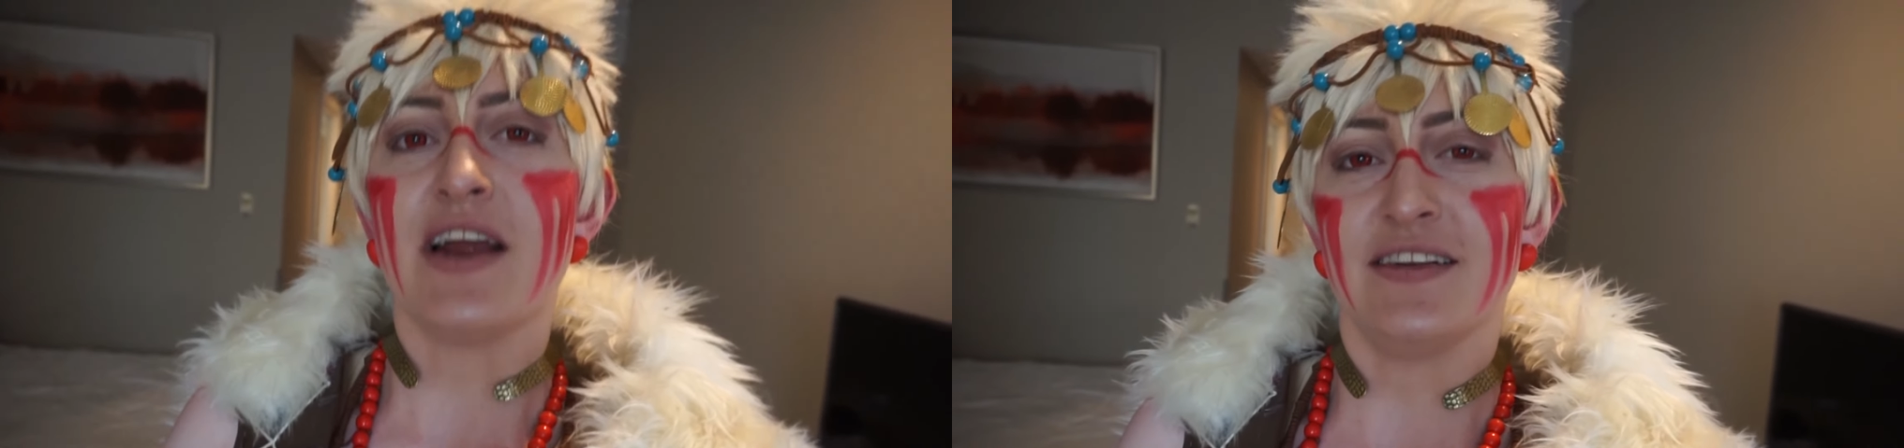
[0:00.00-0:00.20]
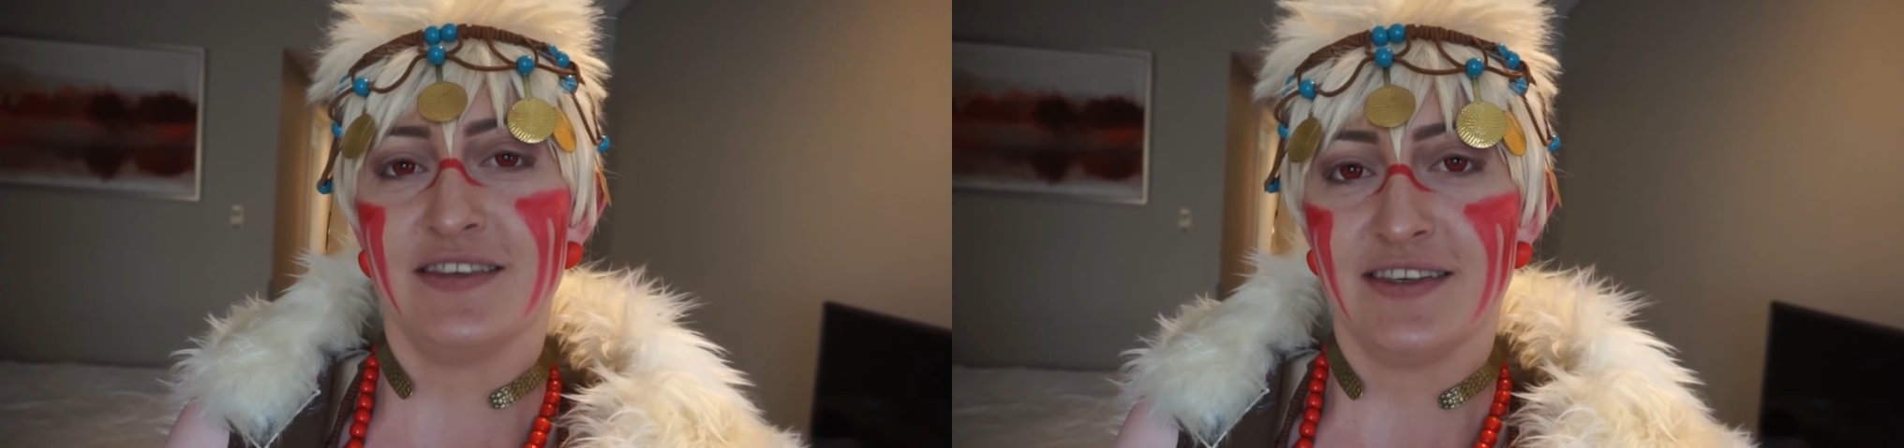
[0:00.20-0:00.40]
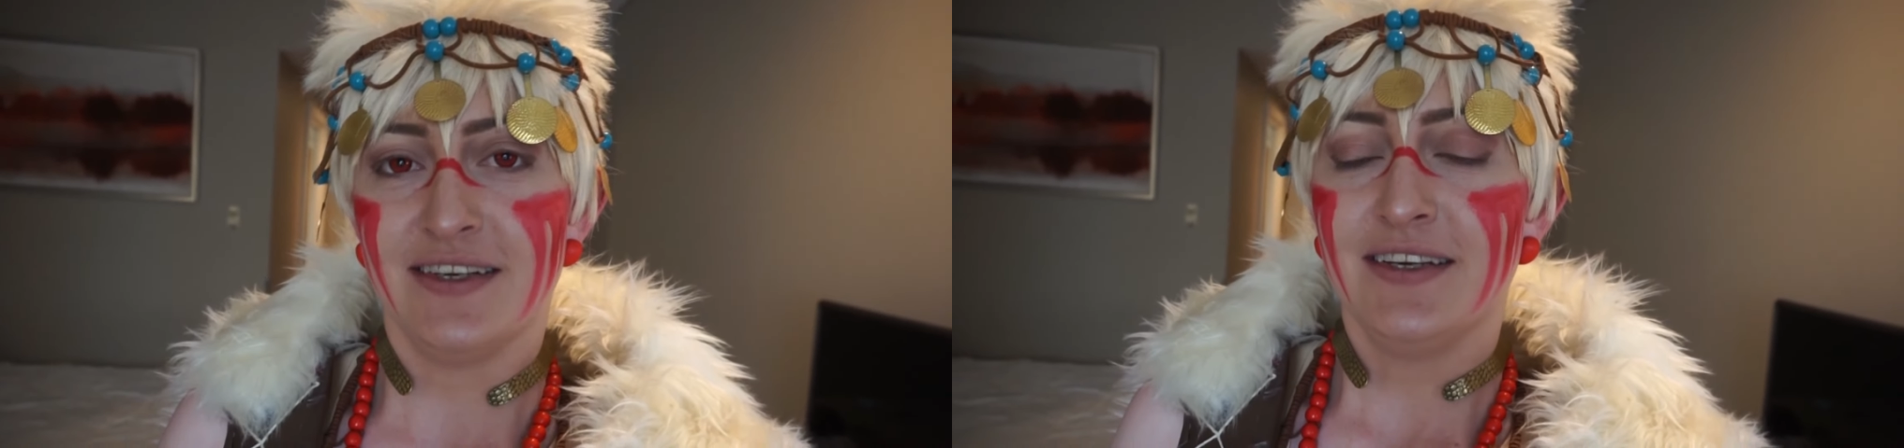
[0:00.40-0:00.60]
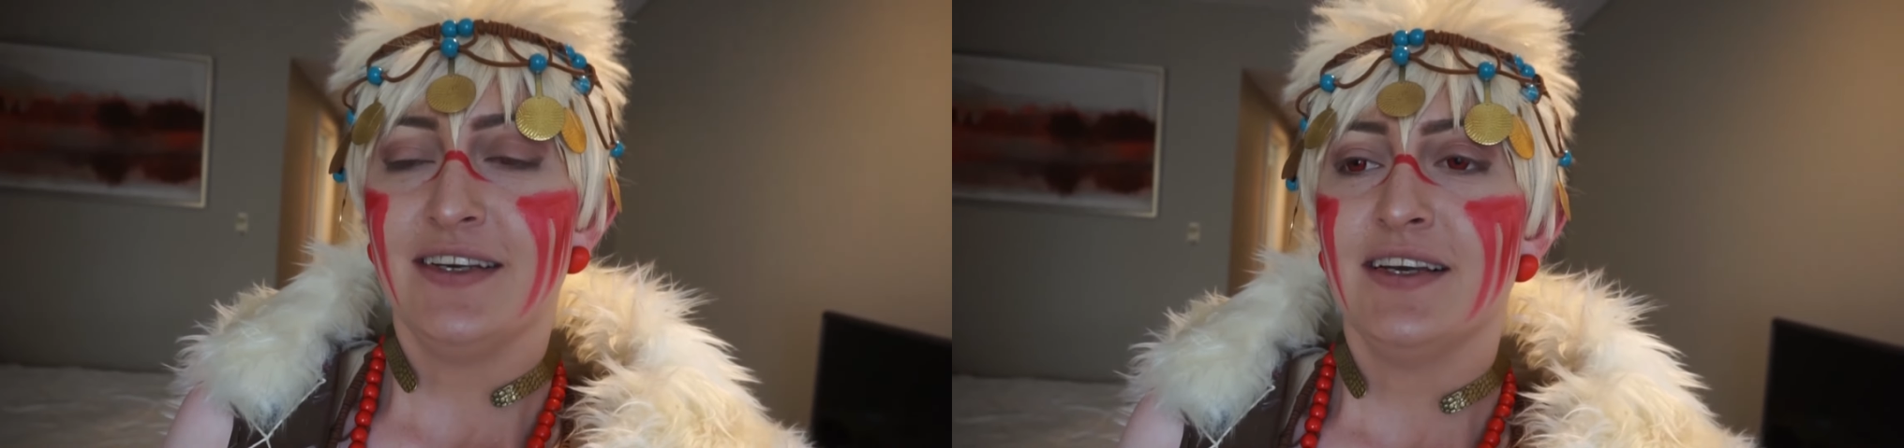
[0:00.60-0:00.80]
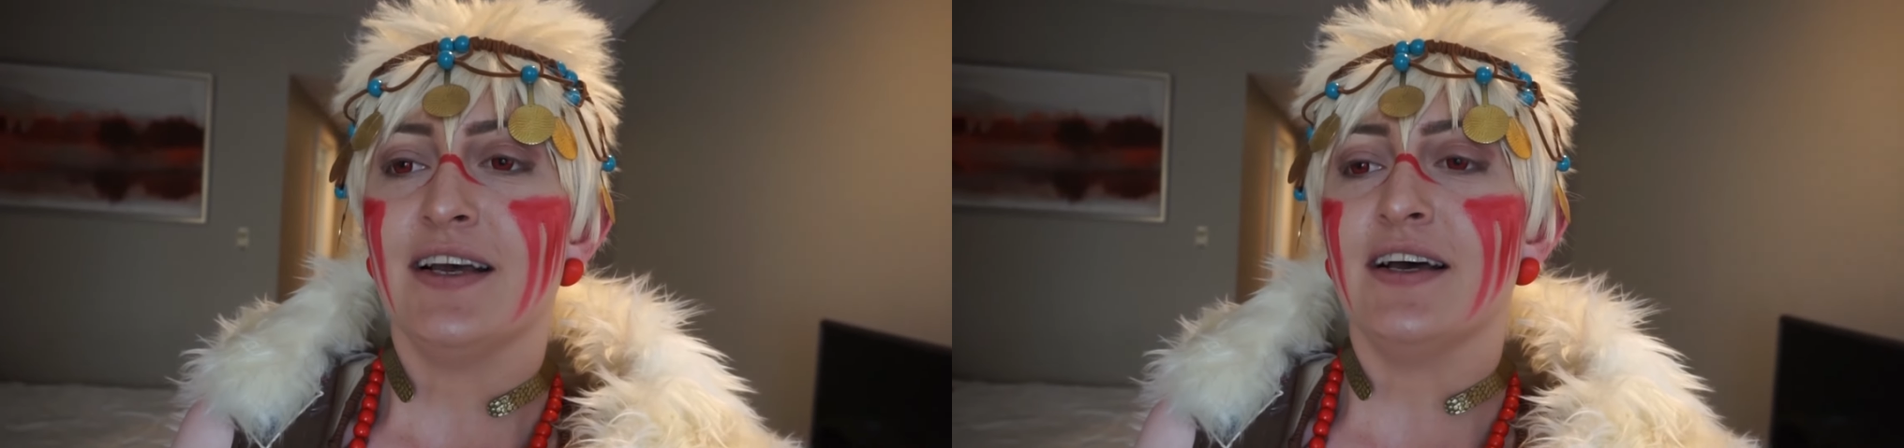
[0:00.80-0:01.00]
end,
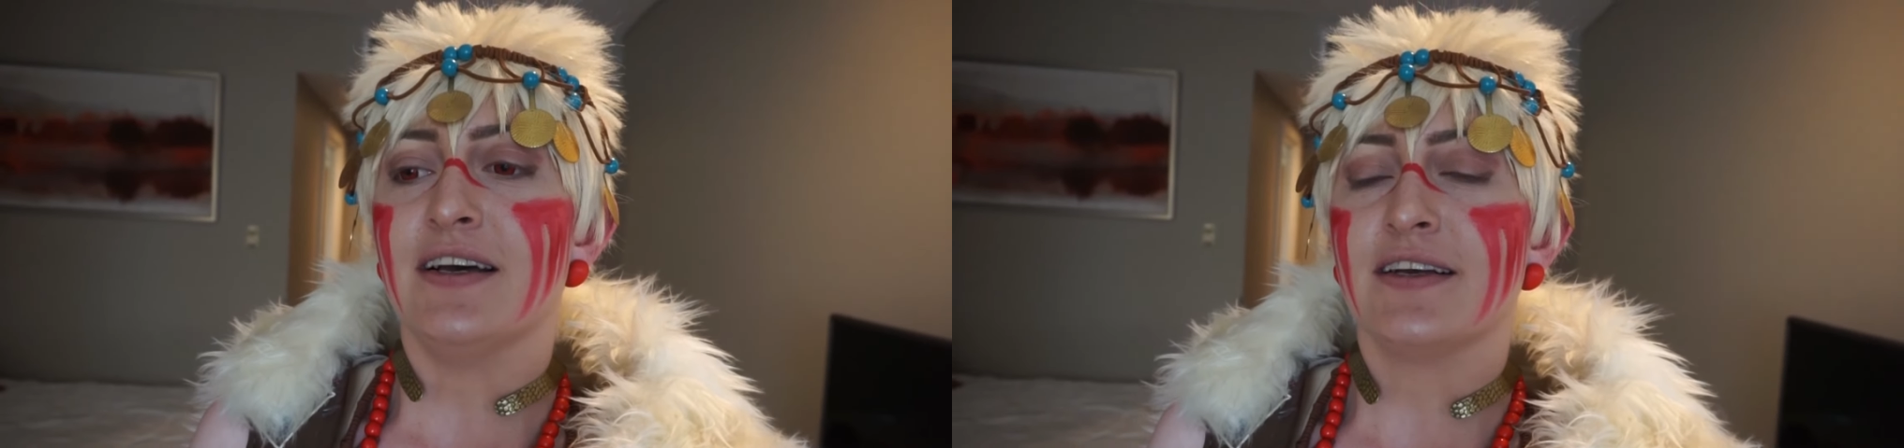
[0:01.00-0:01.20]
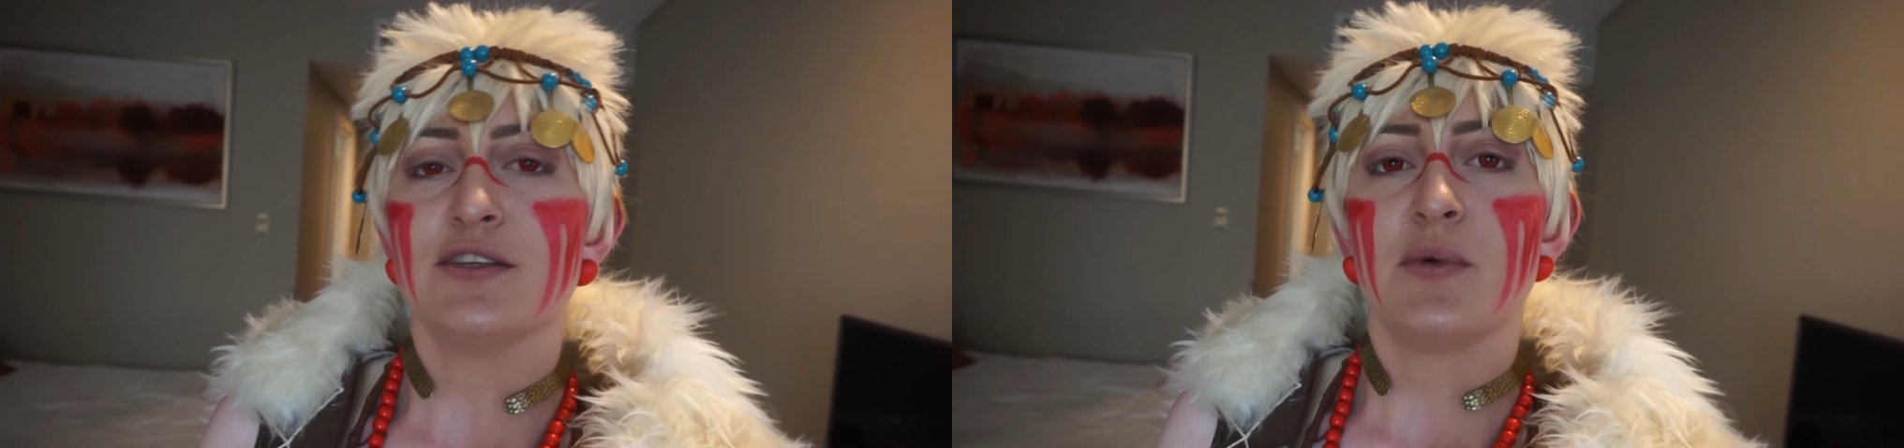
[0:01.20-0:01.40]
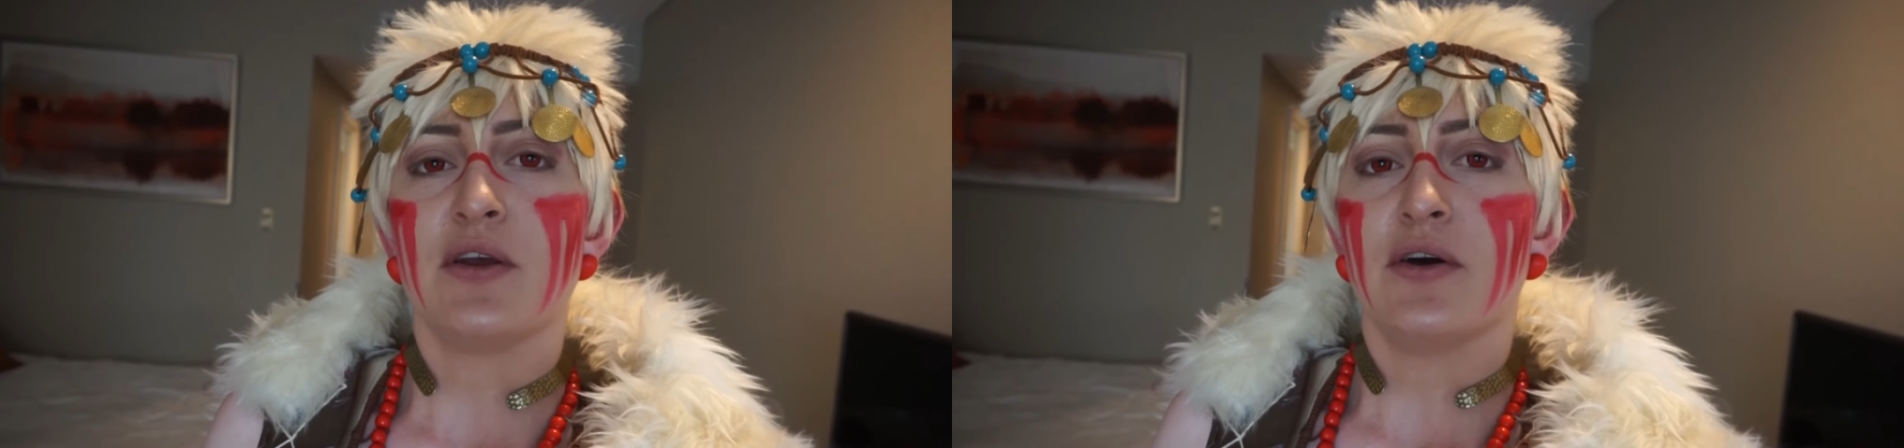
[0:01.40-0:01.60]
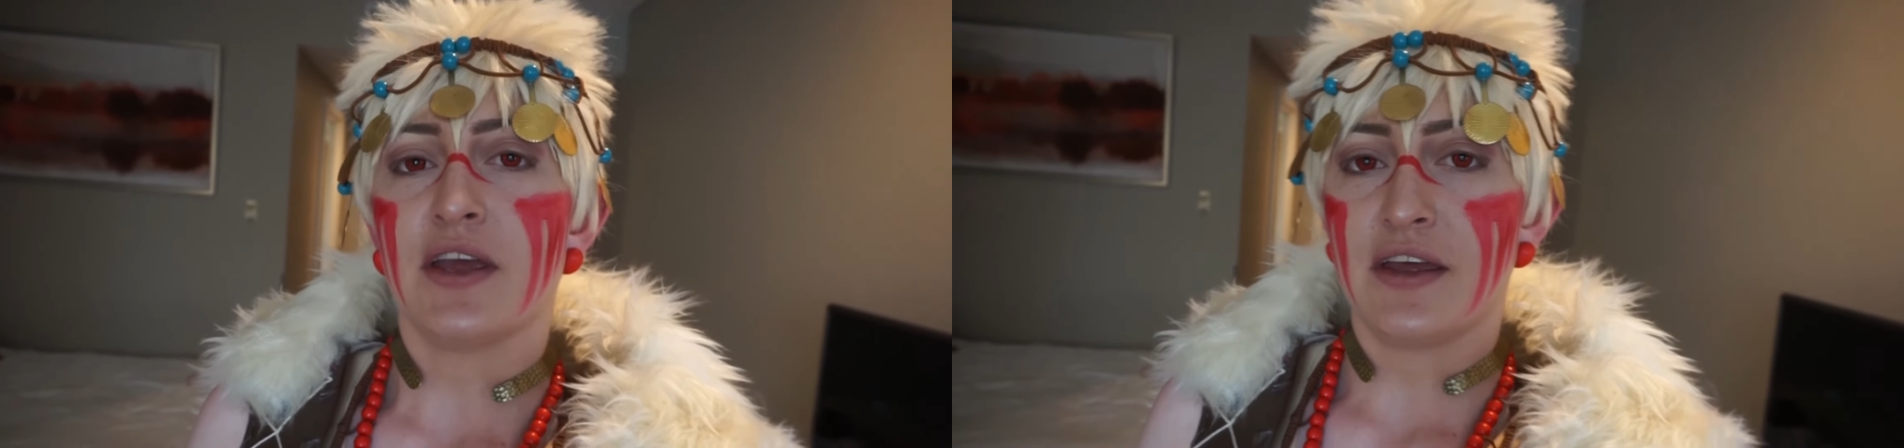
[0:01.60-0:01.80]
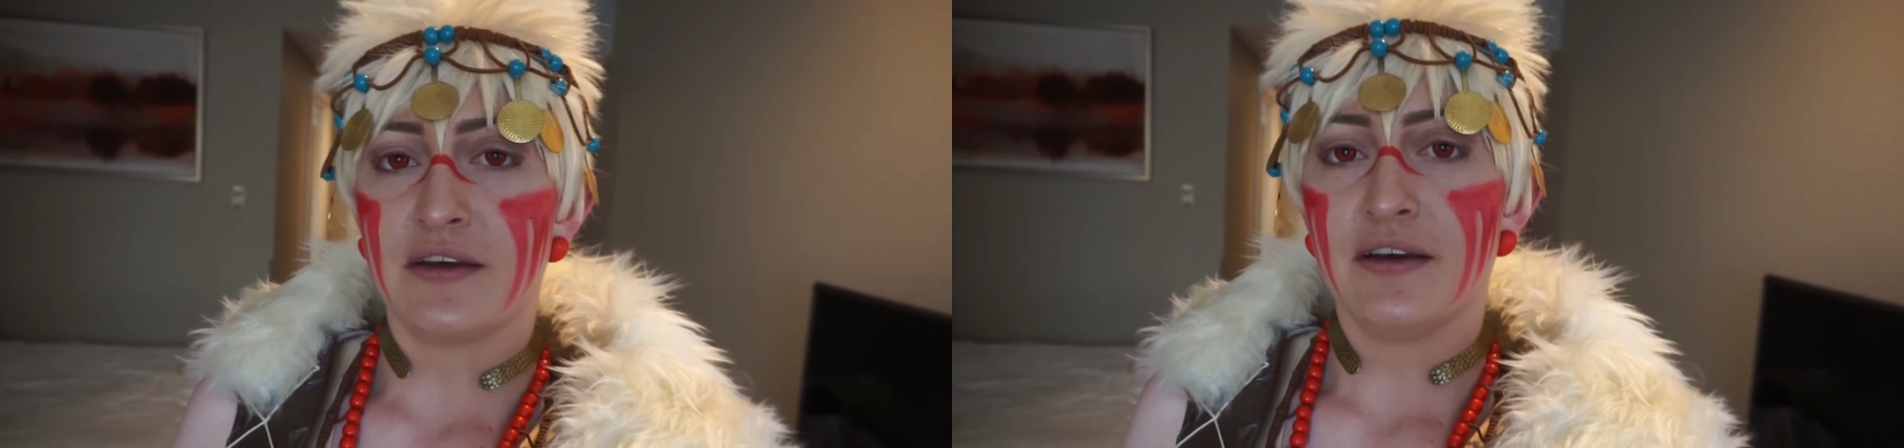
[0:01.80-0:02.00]
because we got
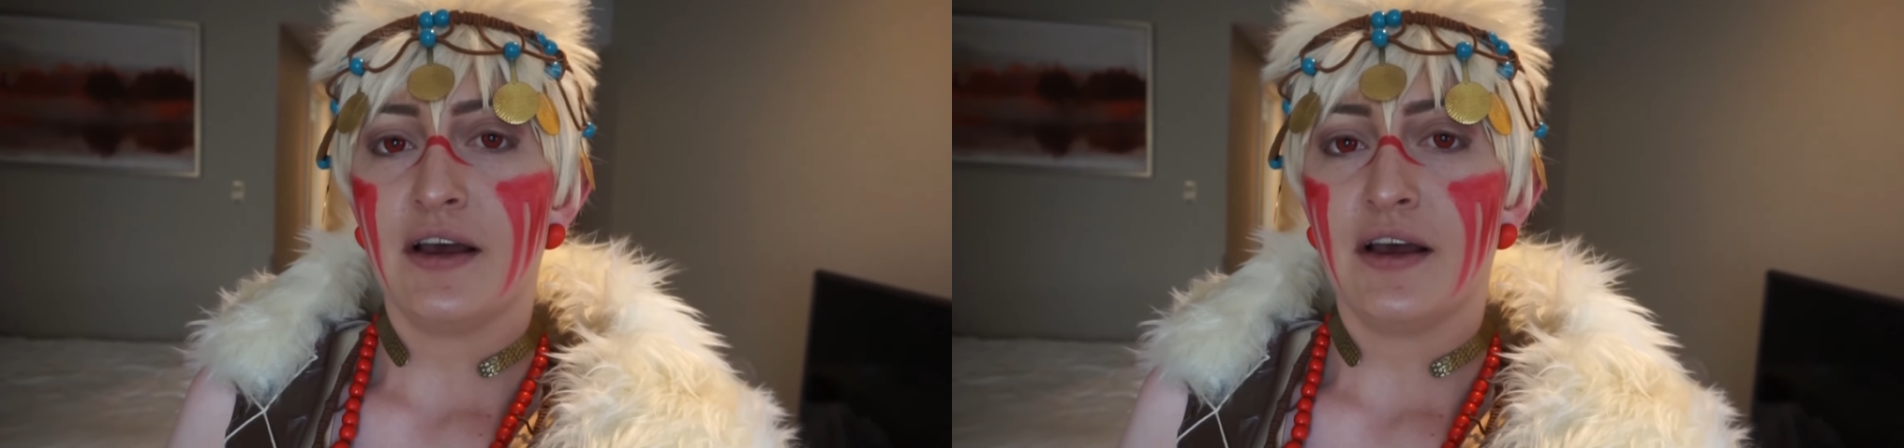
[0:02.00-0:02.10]
here.